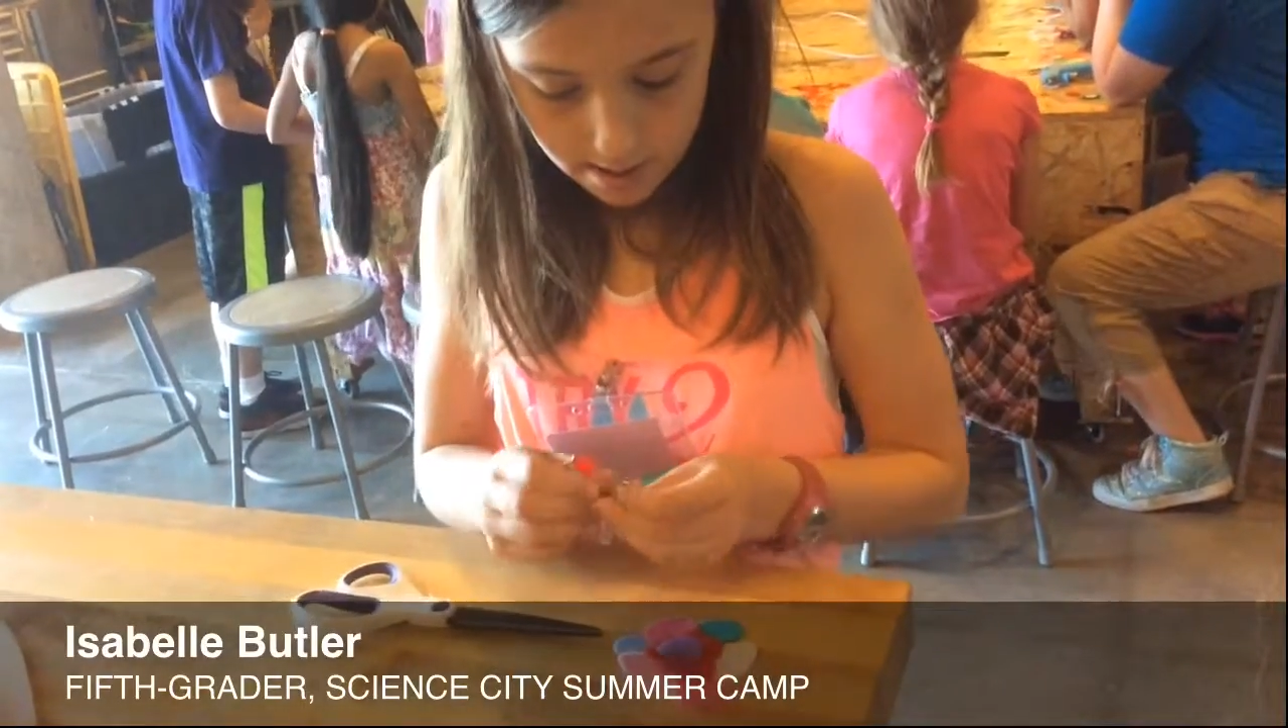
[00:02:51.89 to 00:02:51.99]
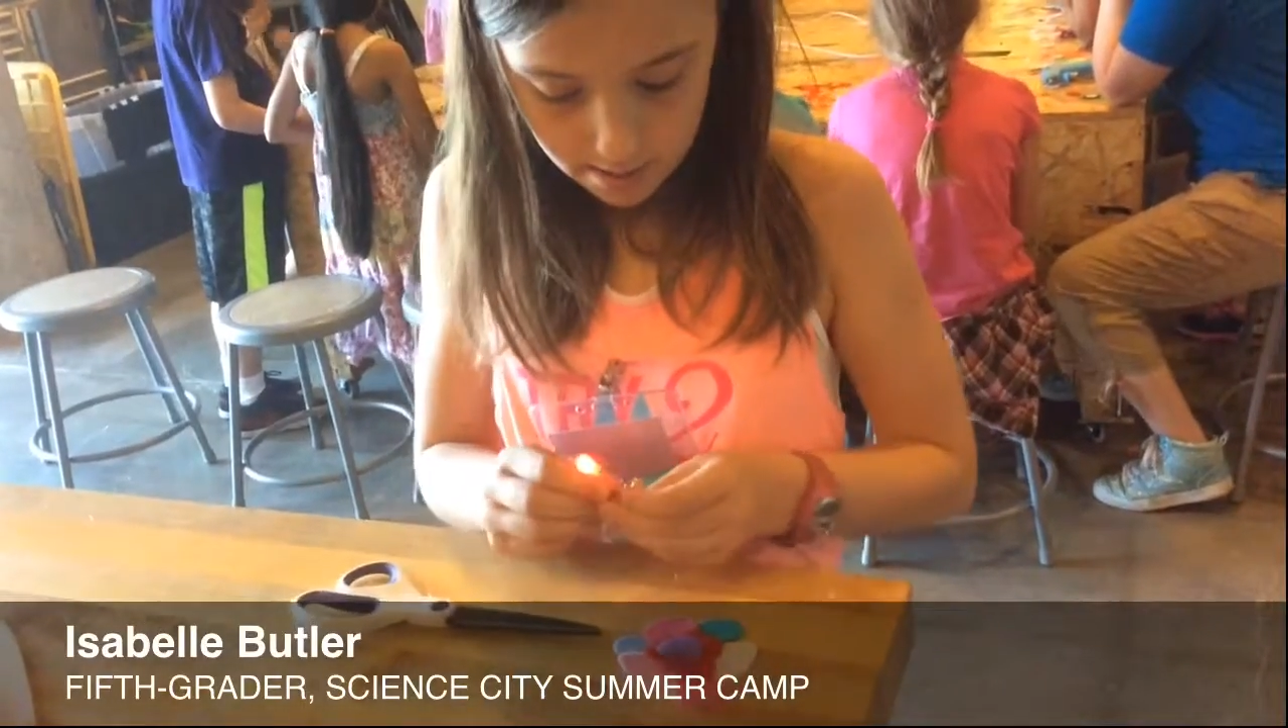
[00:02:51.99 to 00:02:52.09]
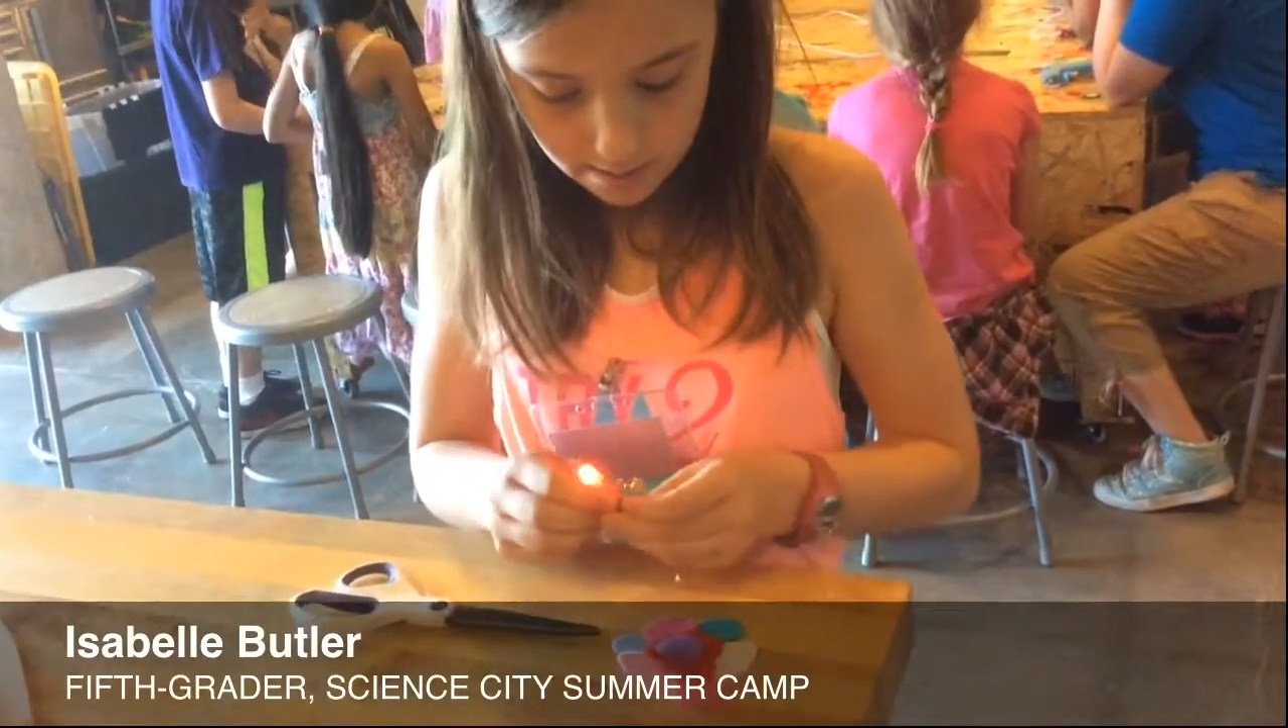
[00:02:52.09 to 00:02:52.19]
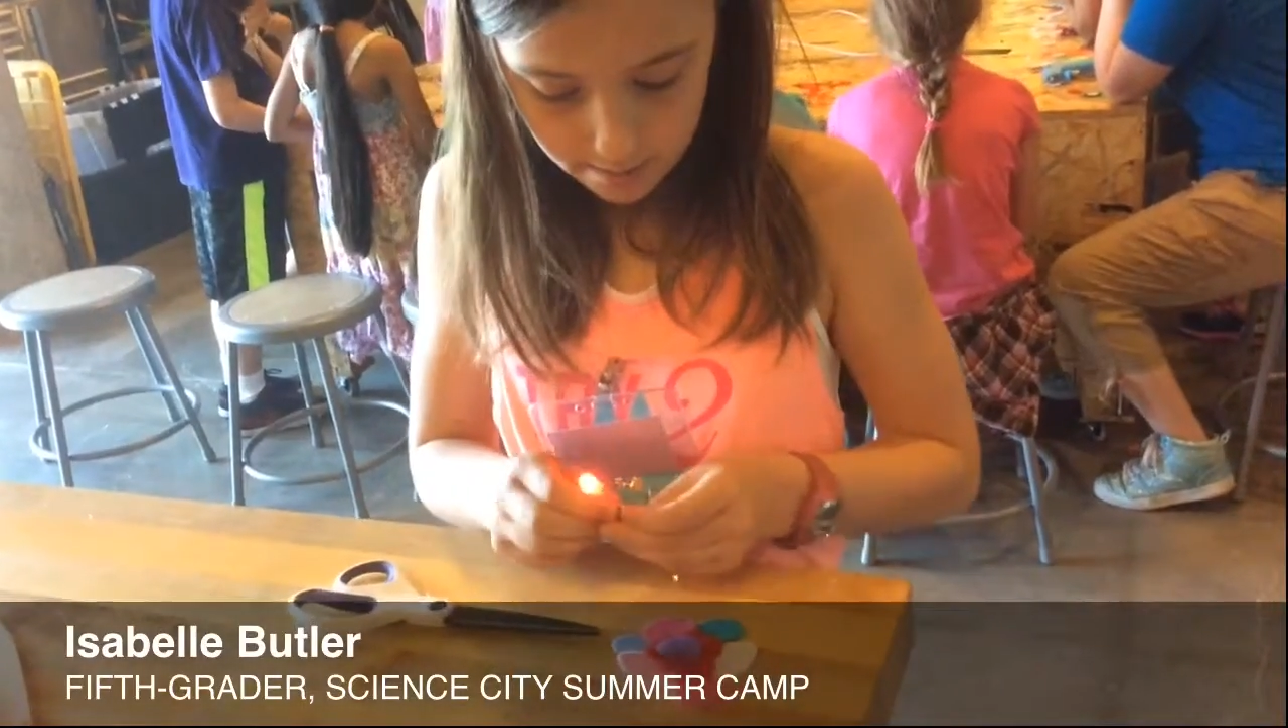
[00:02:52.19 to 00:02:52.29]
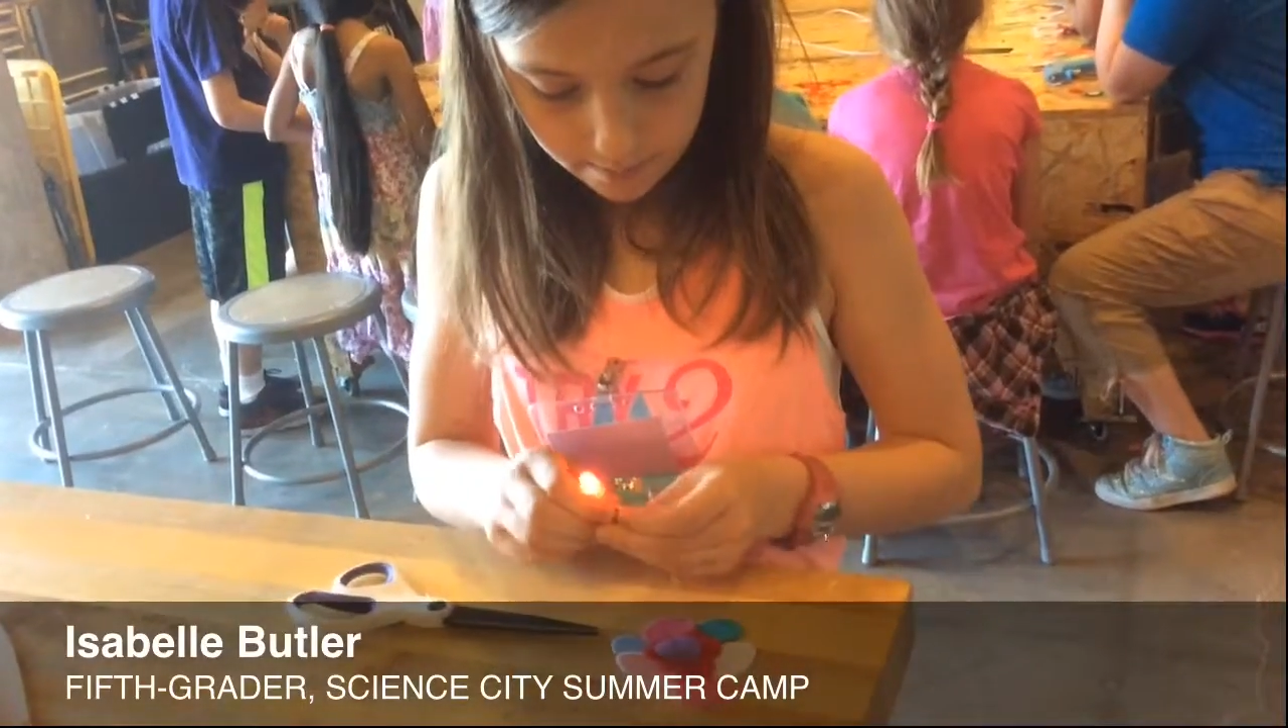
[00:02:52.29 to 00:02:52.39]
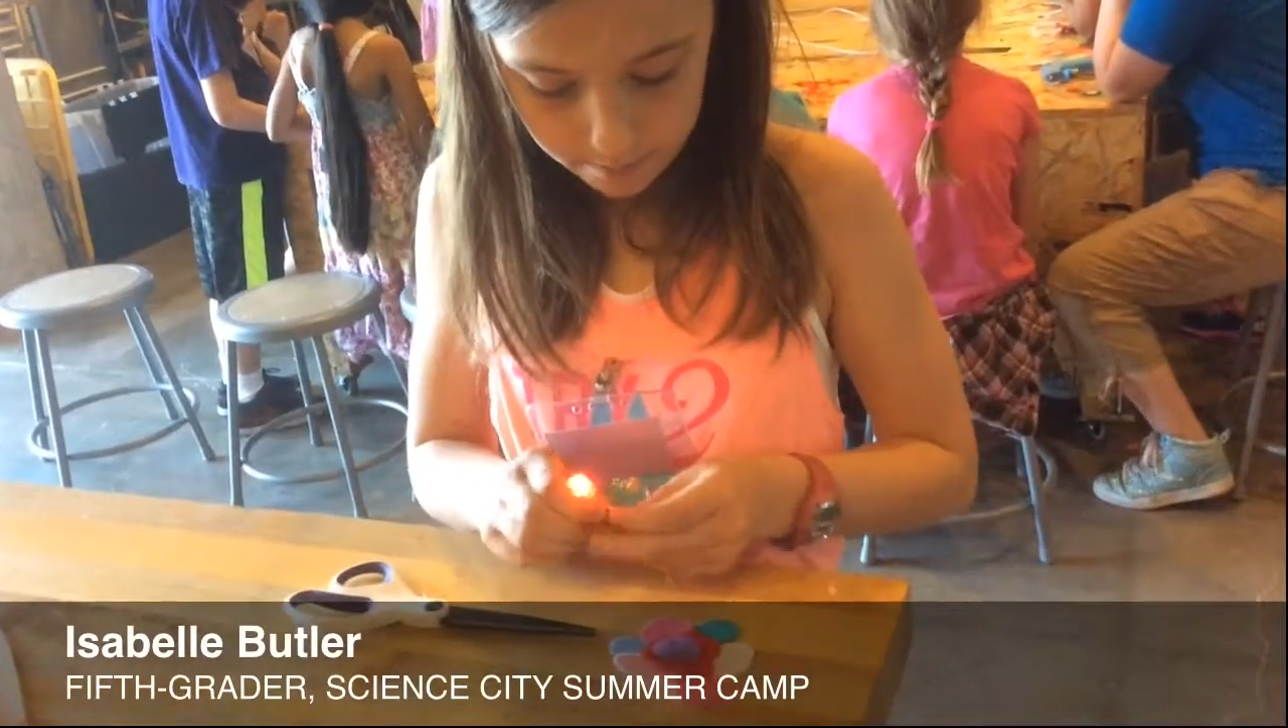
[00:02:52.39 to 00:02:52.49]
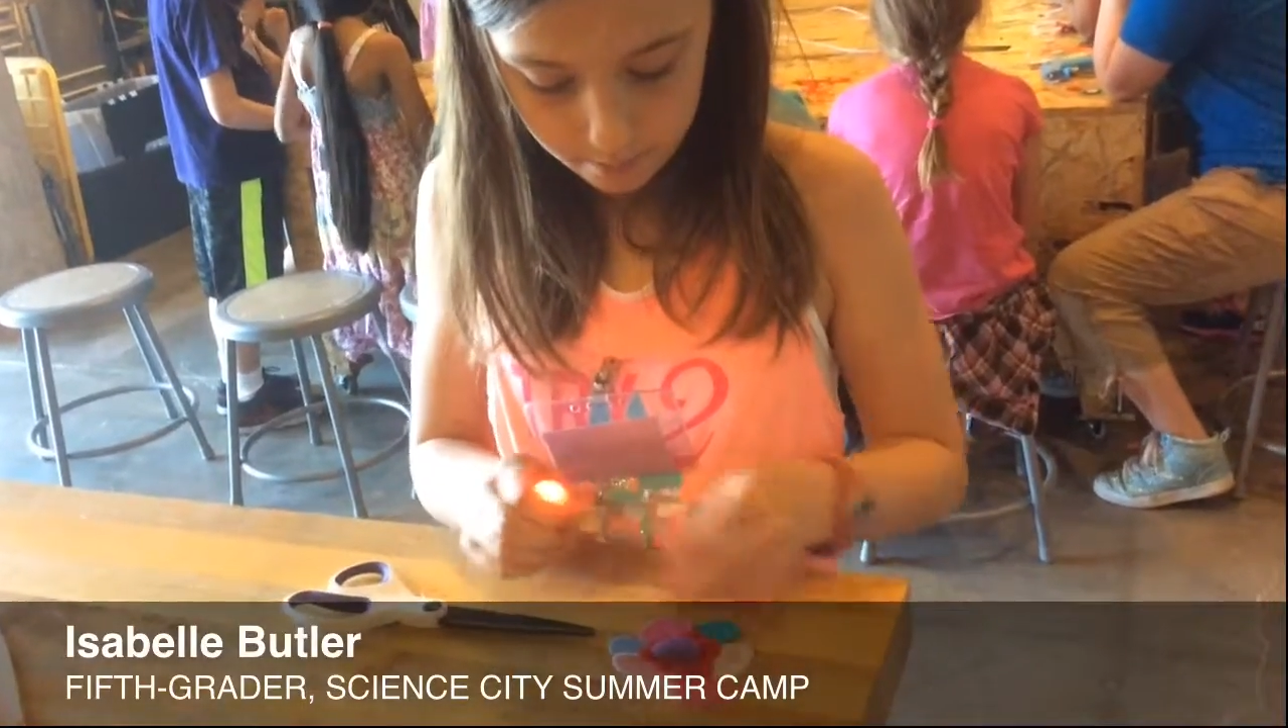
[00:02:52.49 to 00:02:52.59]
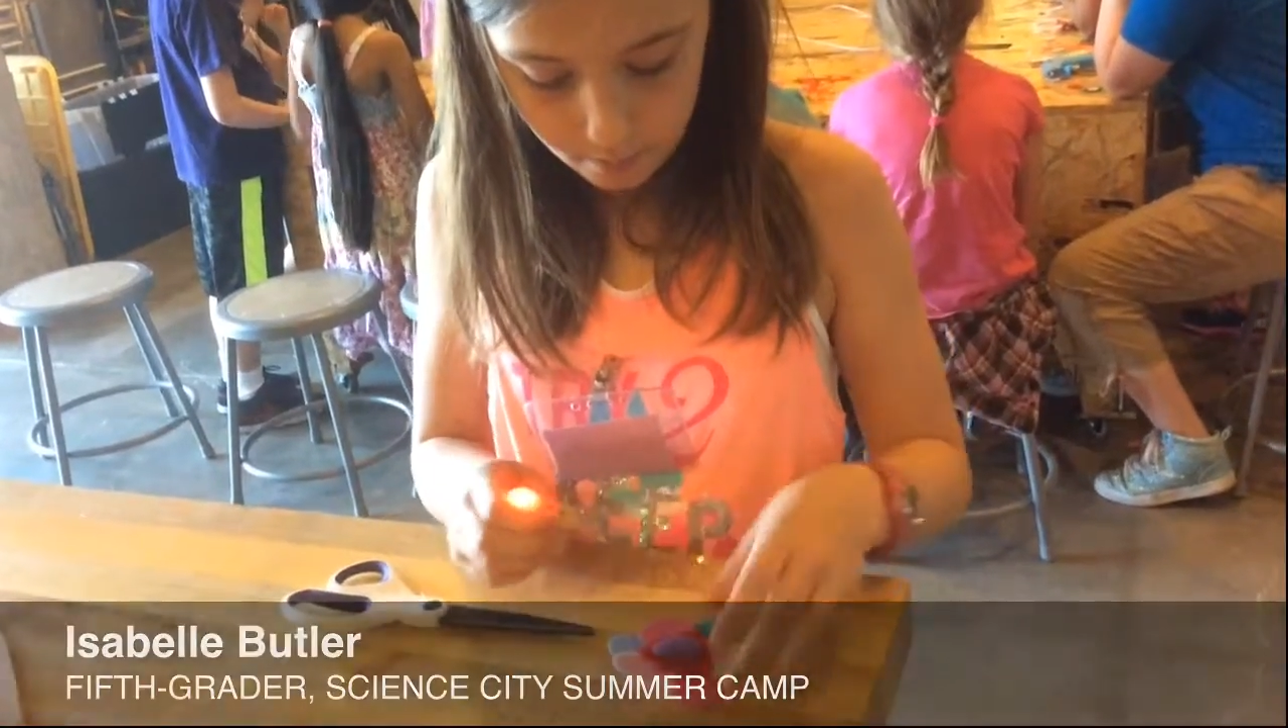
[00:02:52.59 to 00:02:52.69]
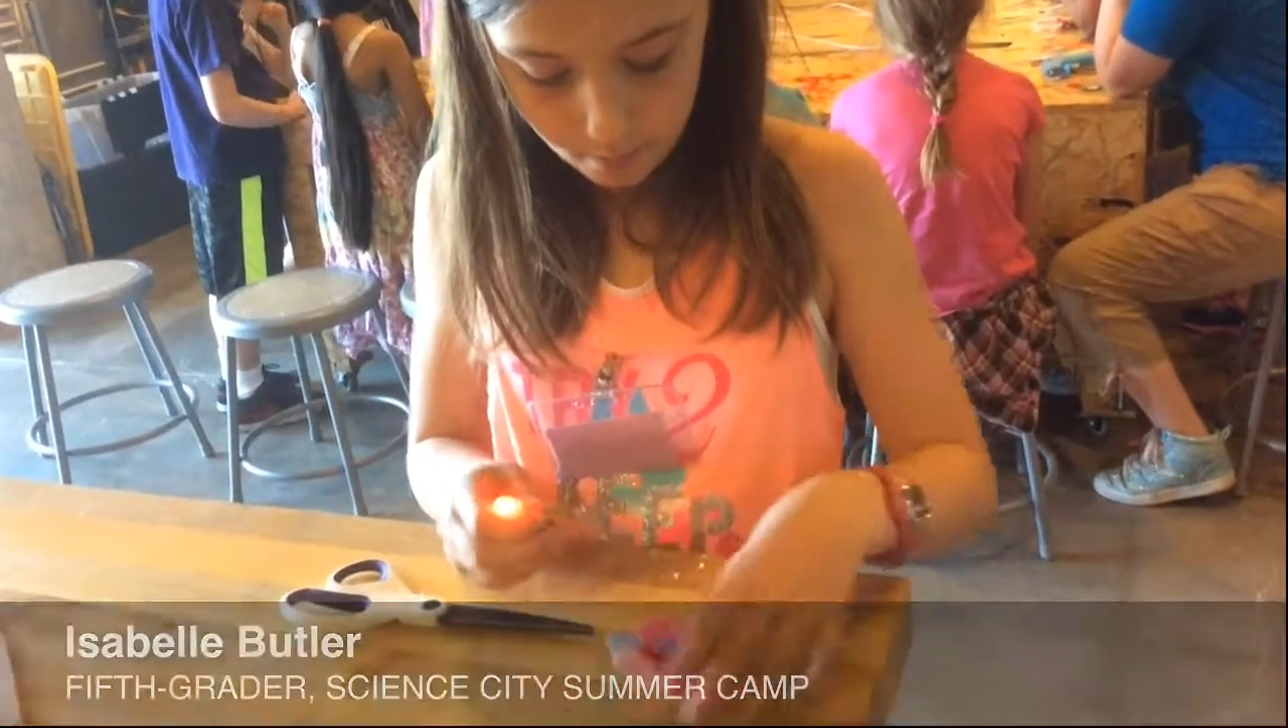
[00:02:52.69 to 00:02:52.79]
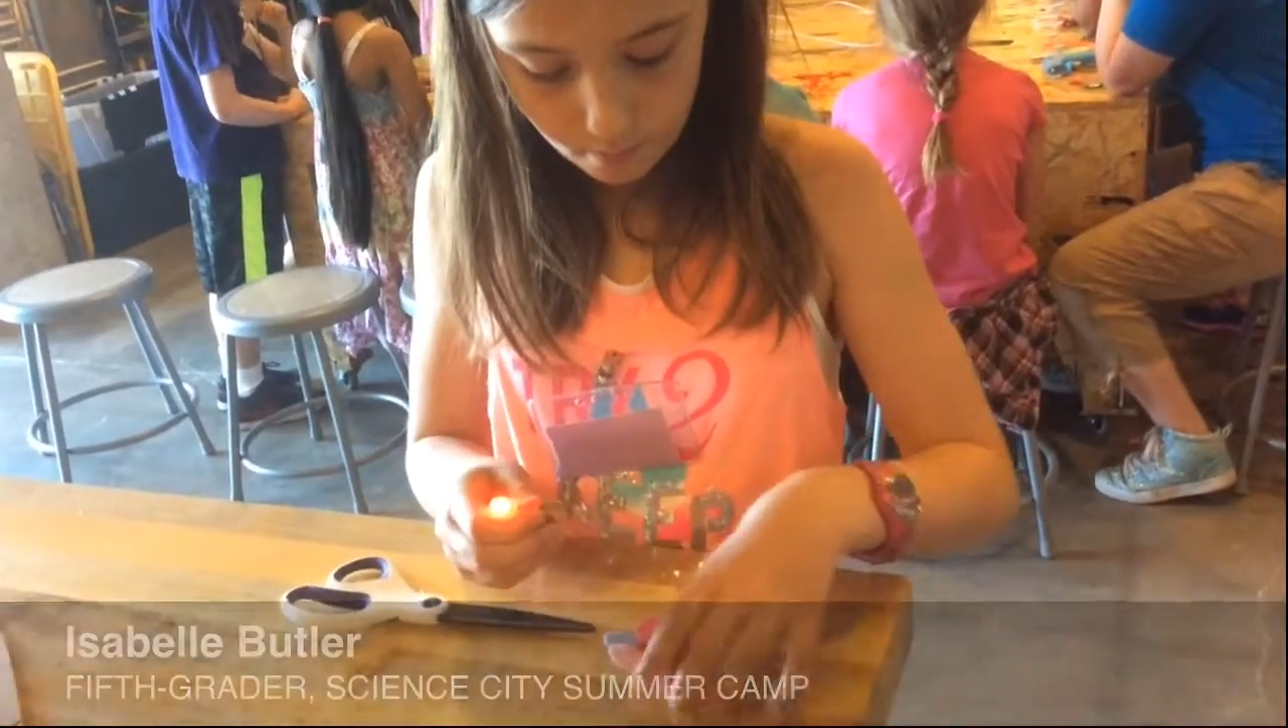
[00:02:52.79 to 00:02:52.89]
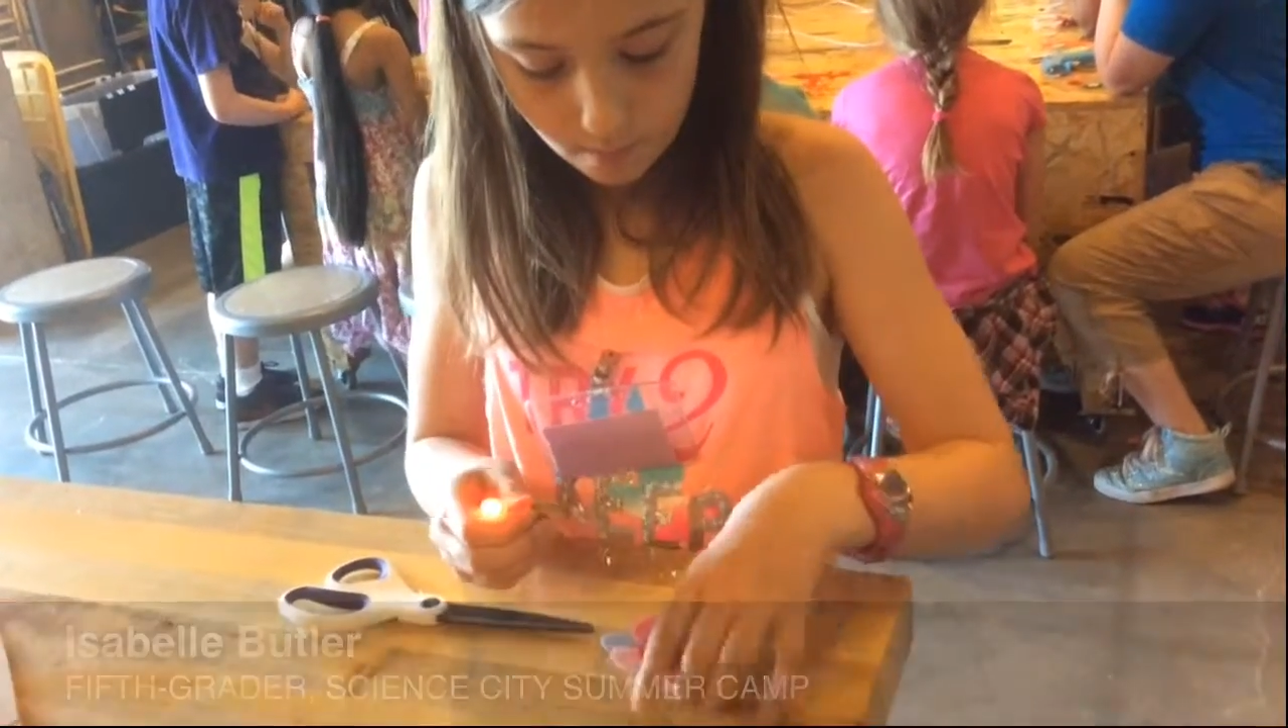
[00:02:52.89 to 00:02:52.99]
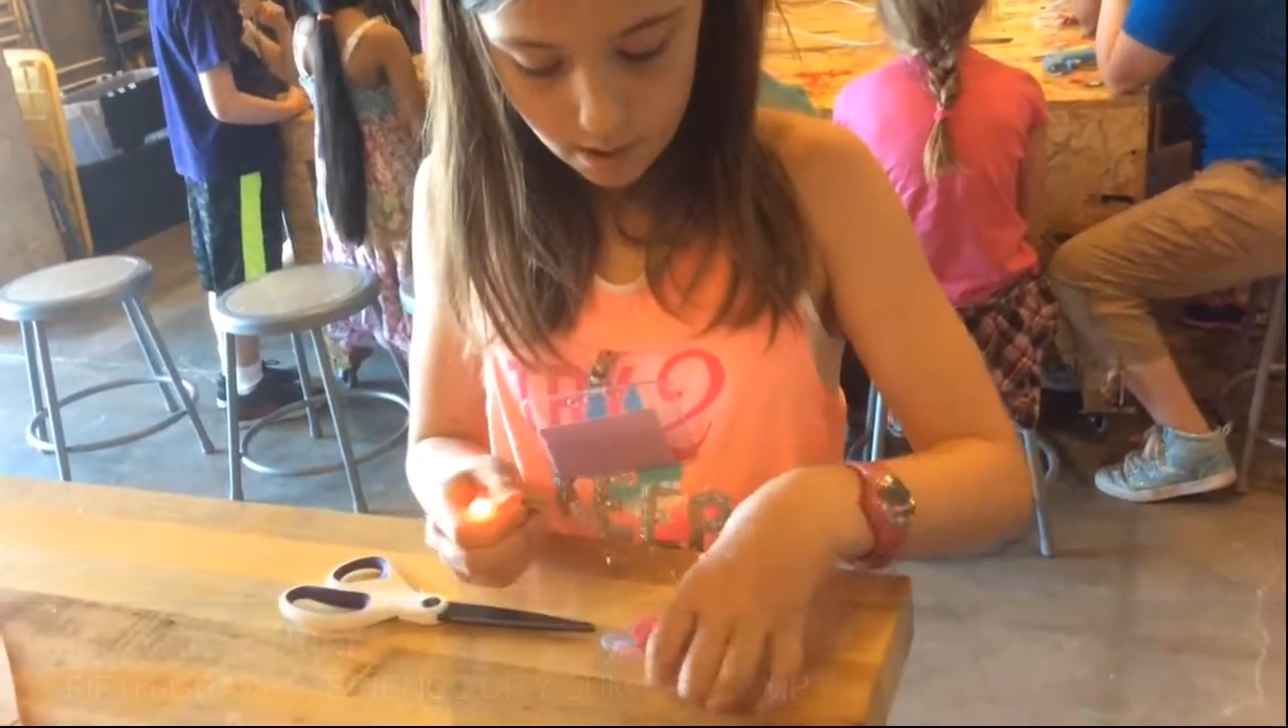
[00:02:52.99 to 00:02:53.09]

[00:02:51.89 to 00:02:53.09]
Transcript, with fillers: and then